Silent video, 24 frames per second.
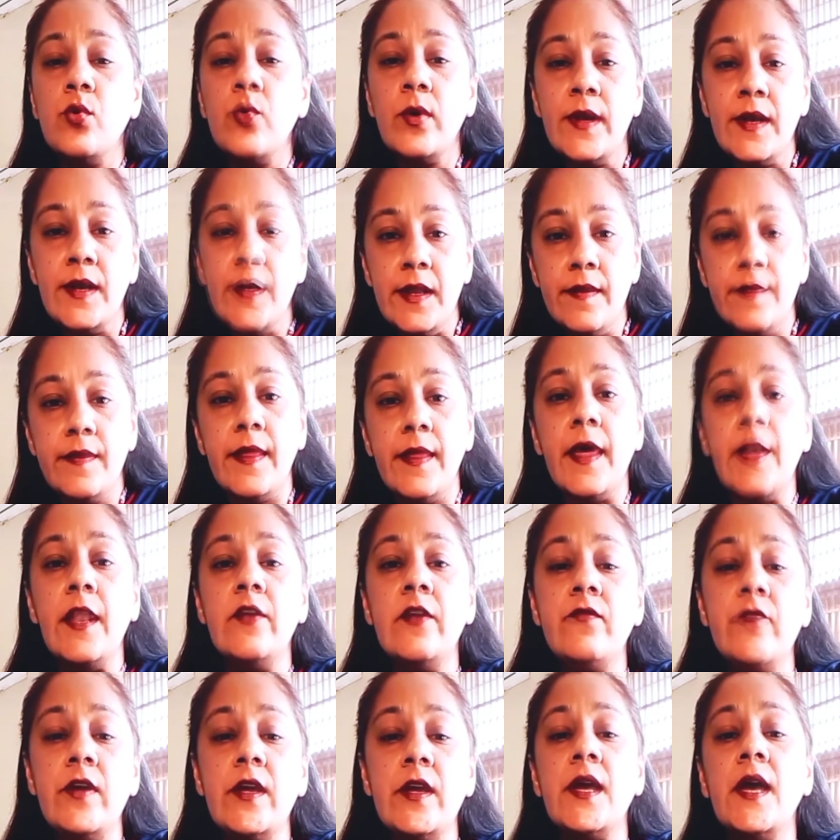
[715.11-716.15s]
only
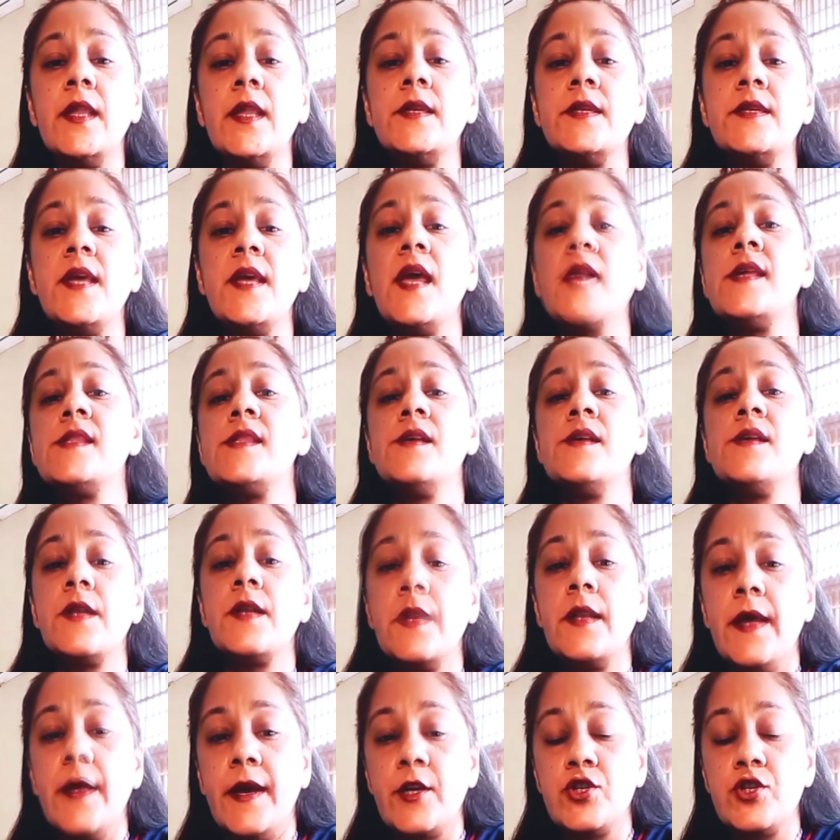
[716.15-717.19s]
then we can take
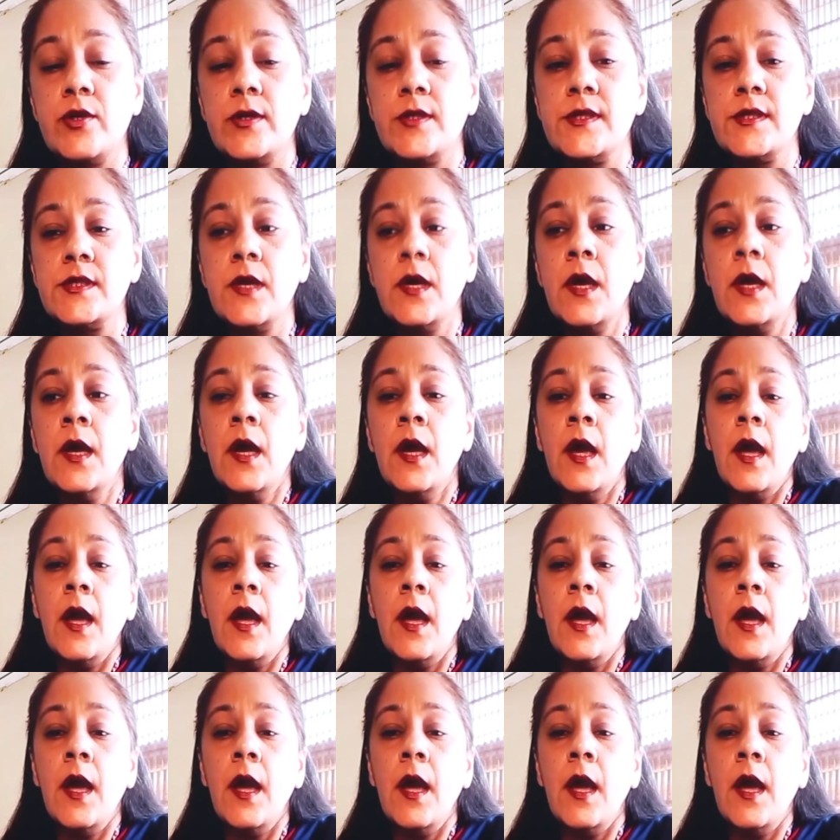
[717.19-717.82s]
certain actions.